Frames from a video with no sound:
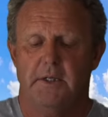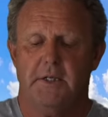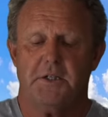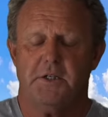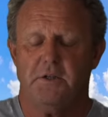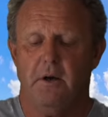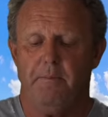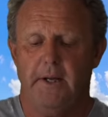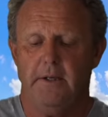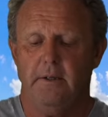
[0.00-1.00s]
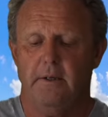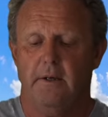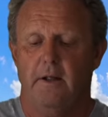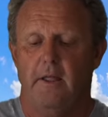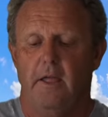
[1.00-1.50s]
touch the top button,
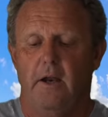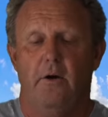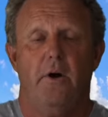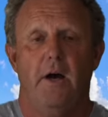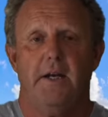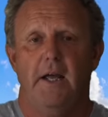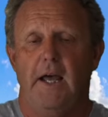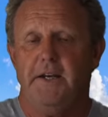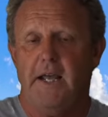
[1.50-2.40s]
right, and